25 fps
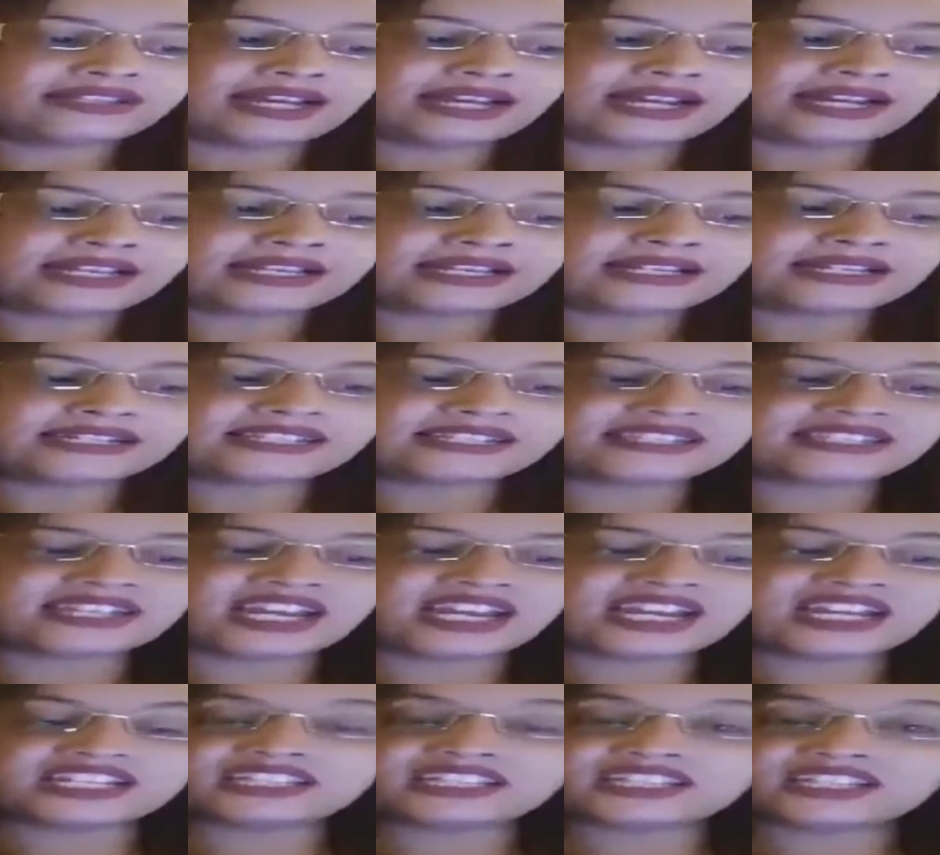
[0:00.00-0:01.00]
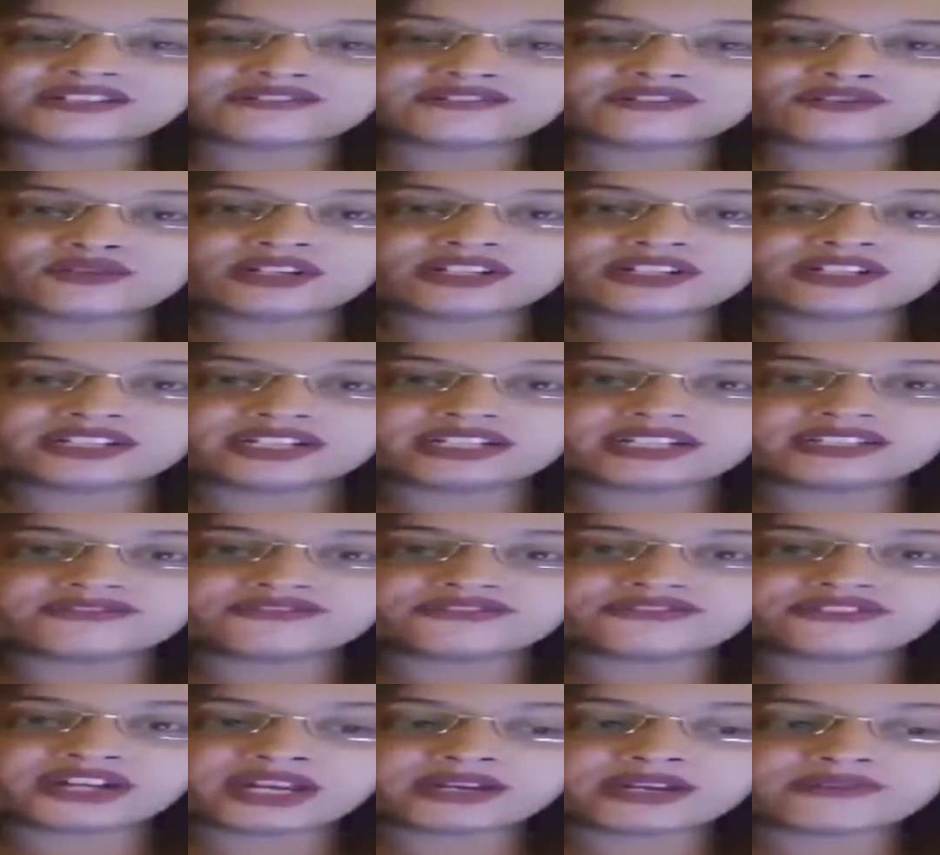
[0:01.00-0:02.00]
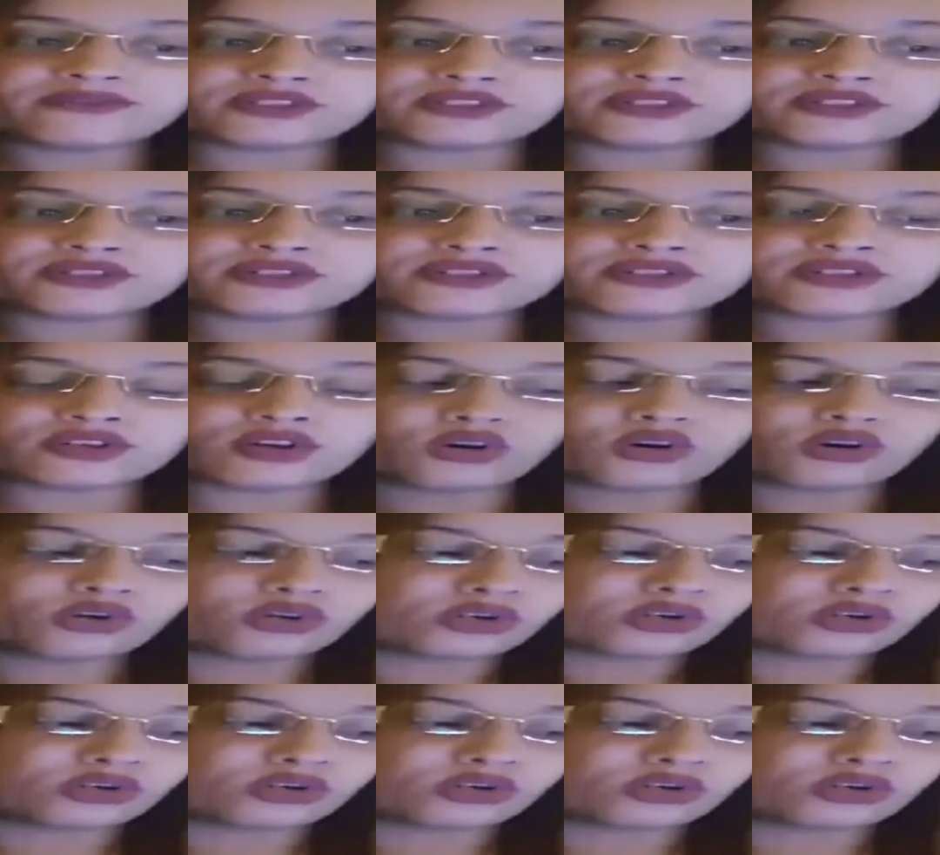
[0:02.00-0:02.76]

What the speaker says: that is, the individual get favors